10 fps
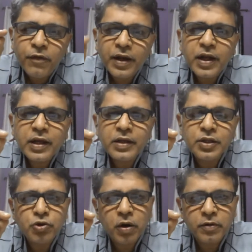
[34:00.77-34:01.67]
when I
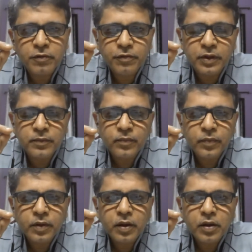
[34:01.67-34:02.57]
learn geography,
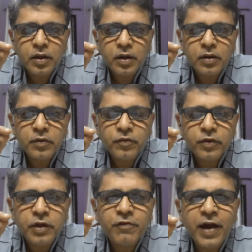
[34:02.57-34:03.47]

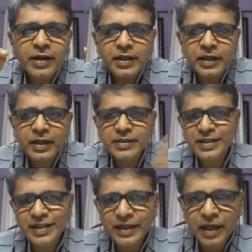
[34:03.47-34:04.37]
the fact that I
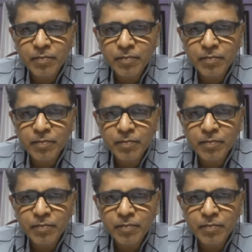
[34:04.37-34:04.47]
say